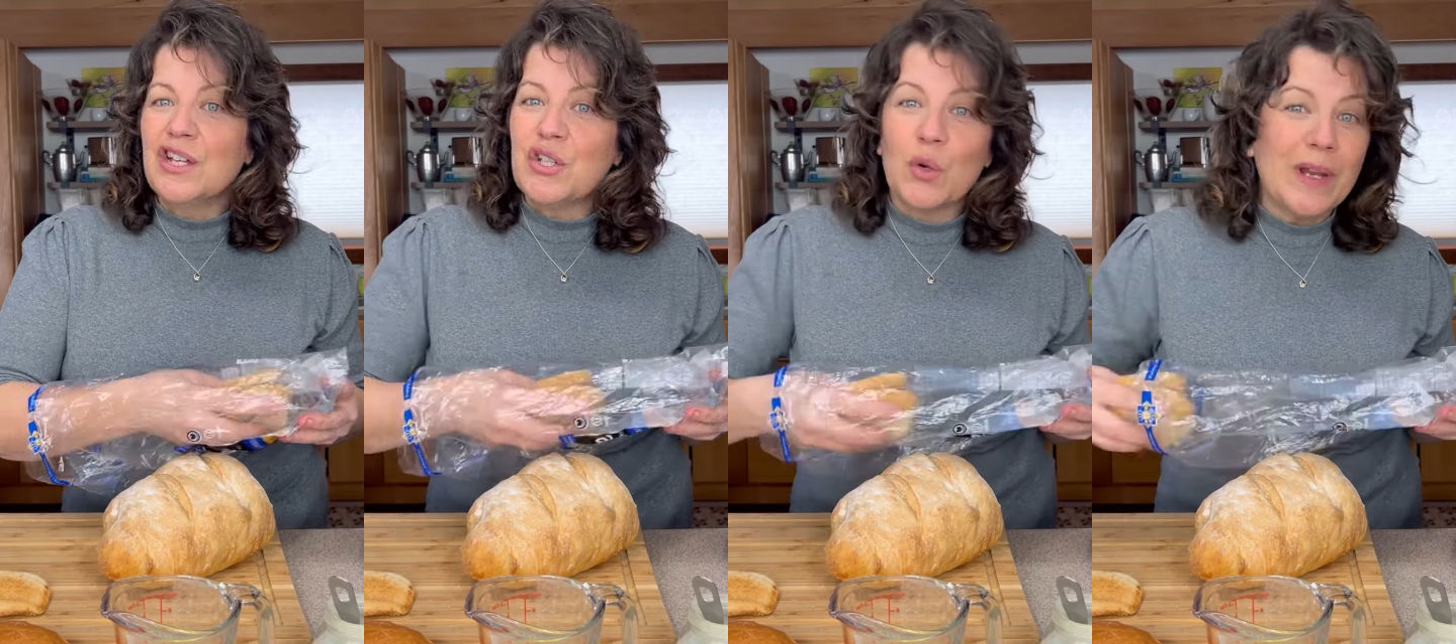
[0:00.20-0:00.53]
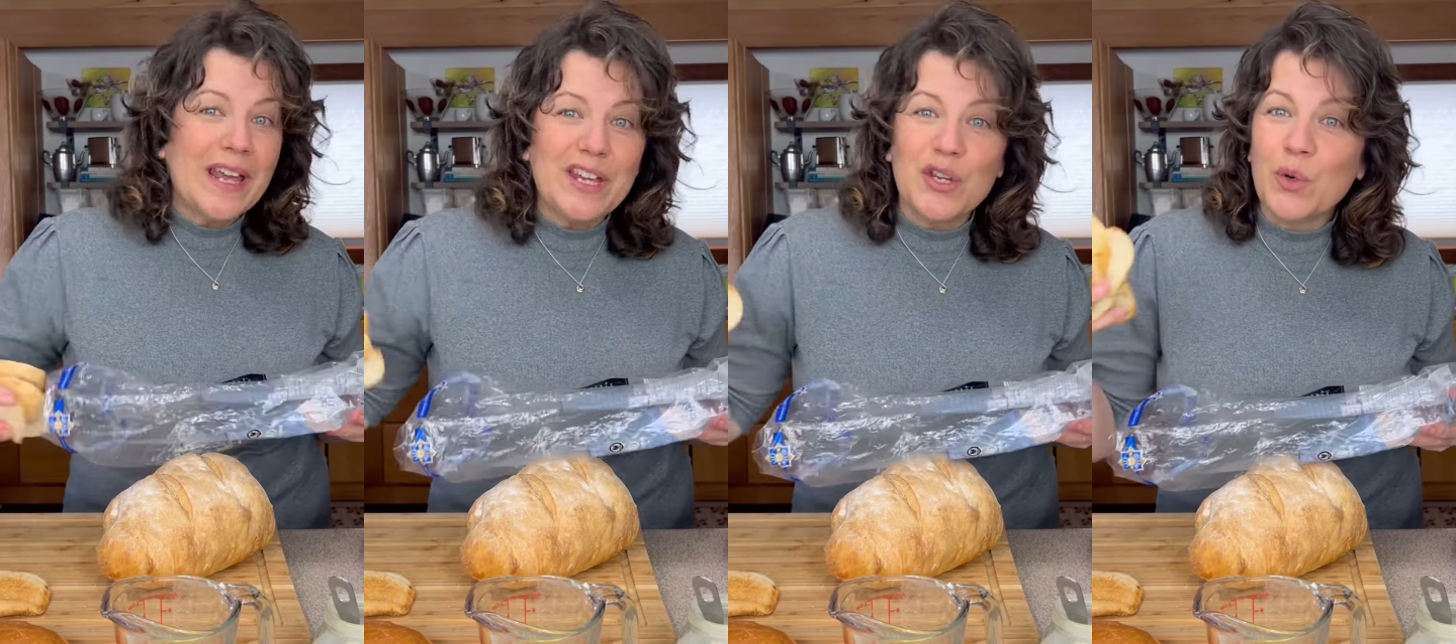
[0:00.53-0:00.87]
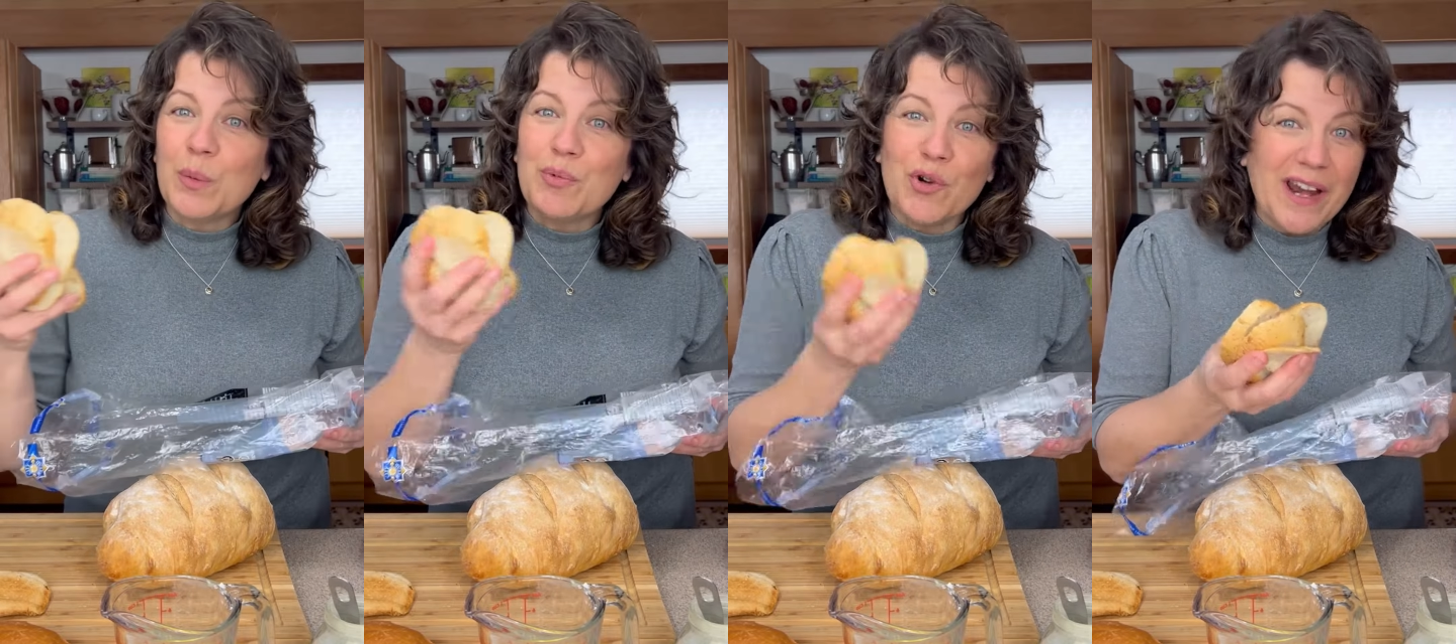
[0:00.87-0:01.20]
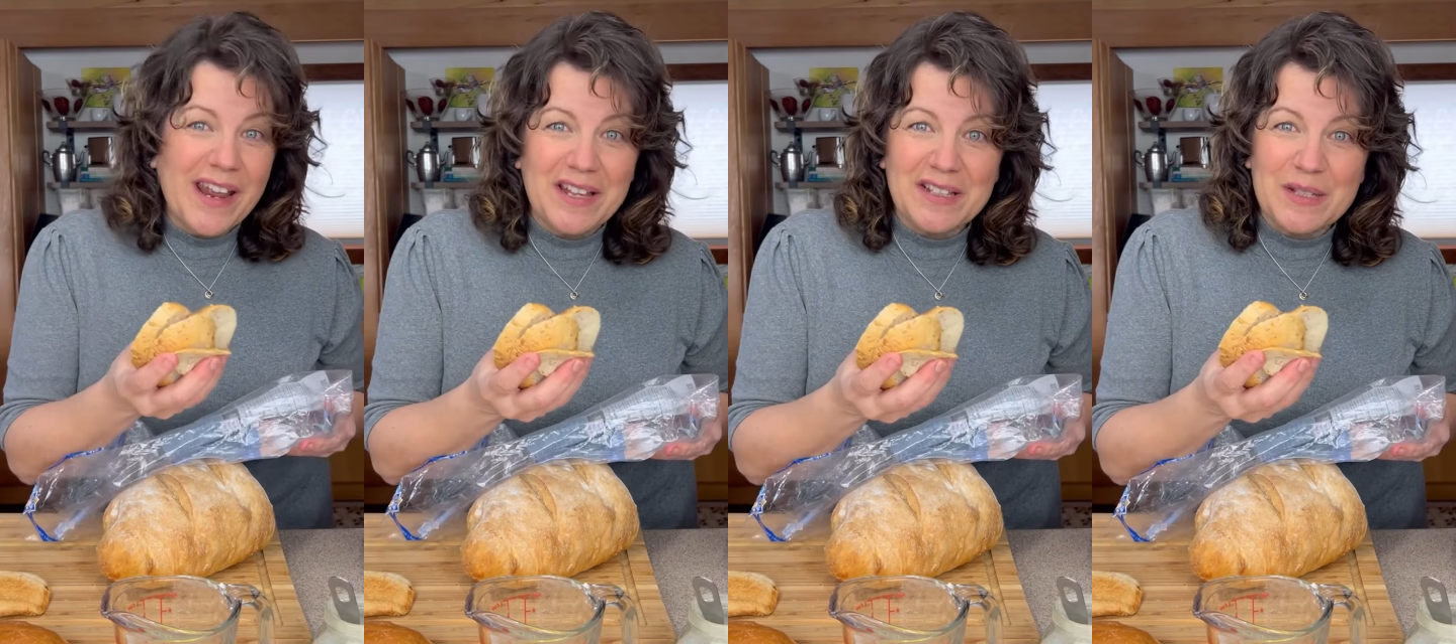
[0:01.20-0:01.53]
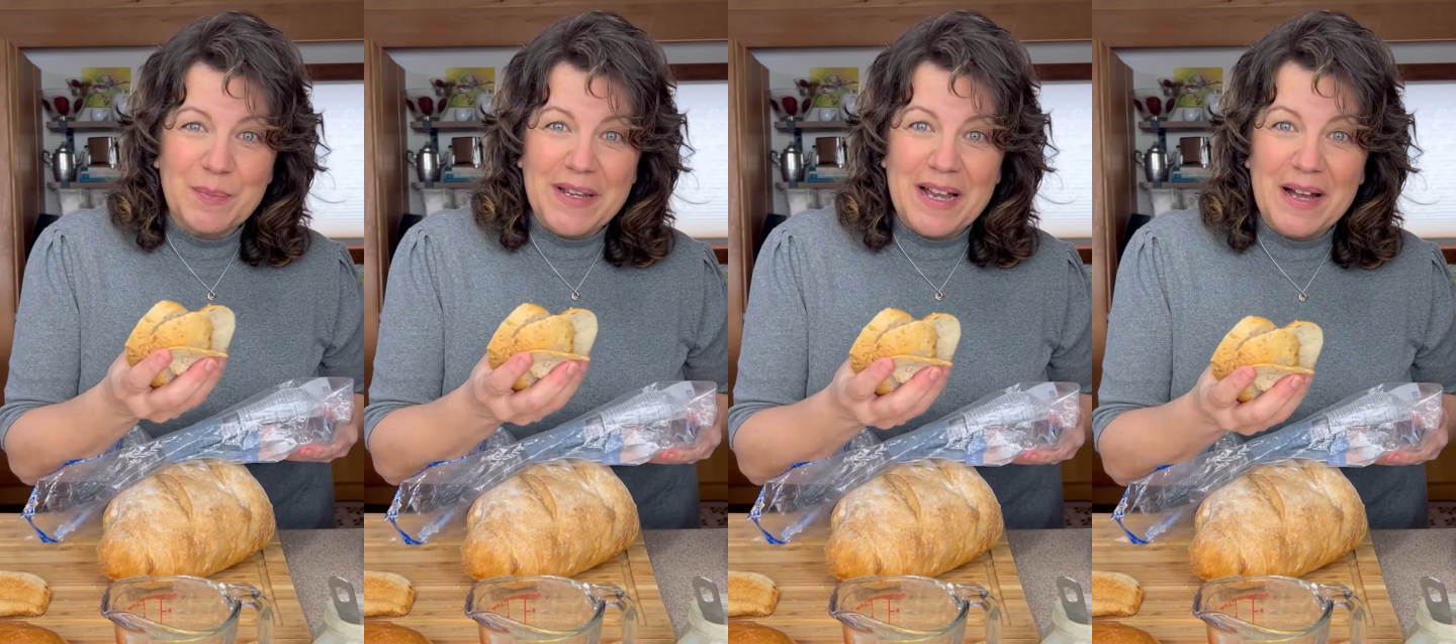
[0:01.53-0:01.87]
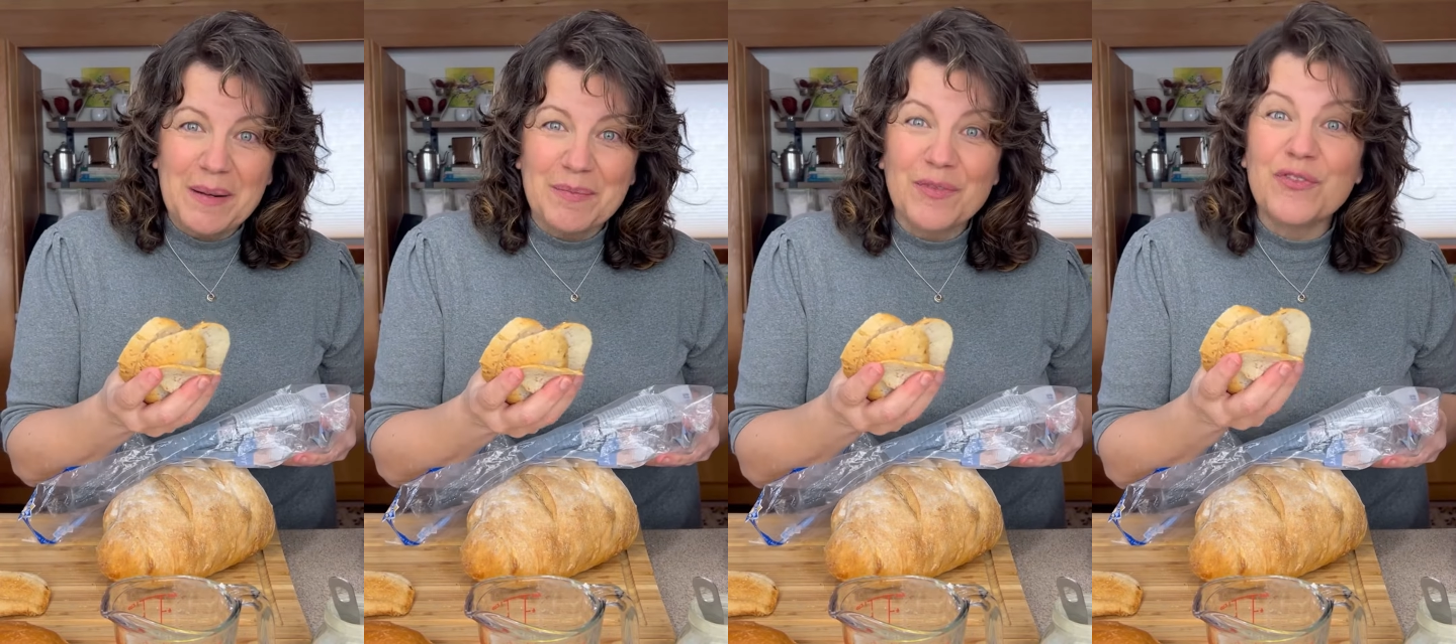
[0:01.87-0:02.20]
Don't let your bread ends
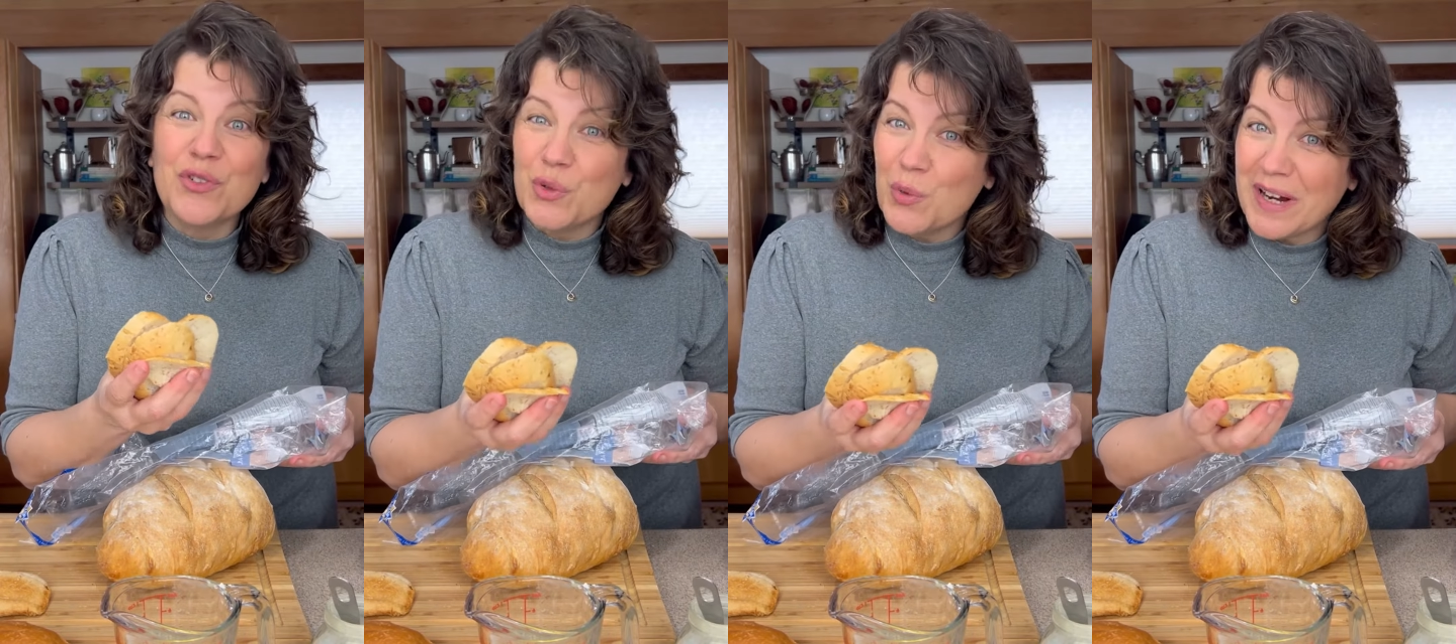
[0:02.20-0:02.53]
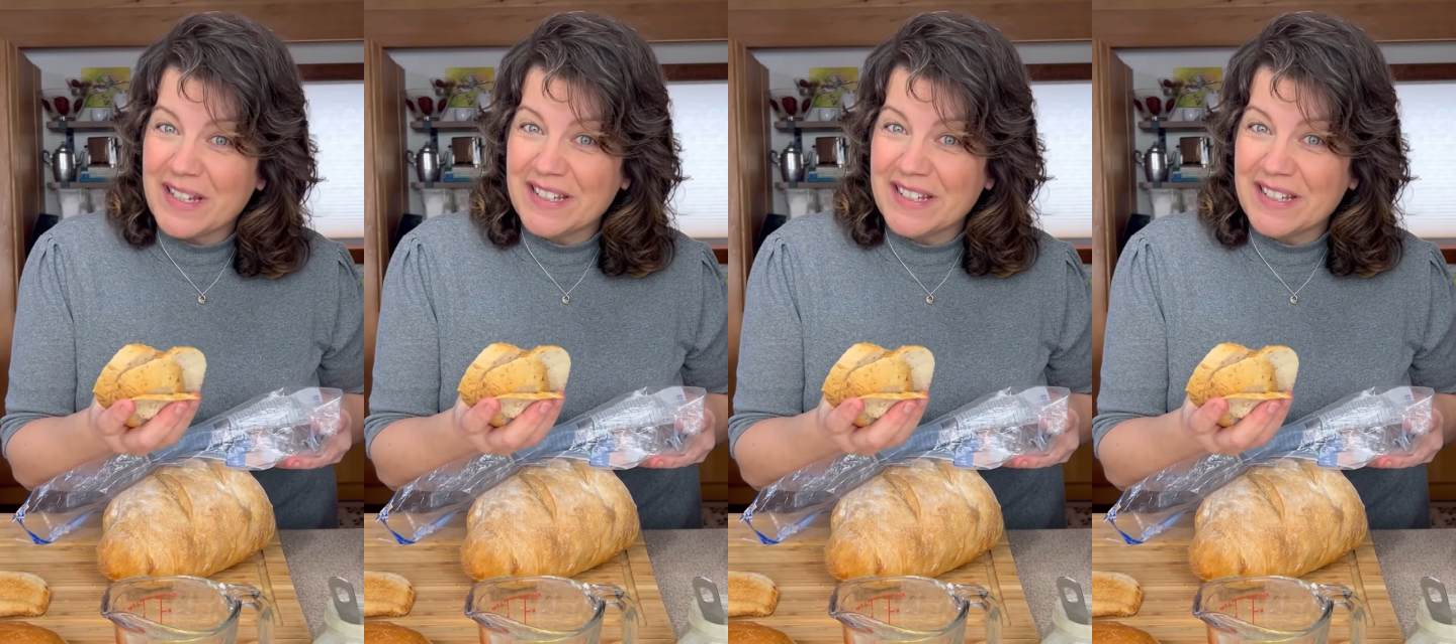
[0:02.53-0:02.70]
become food waste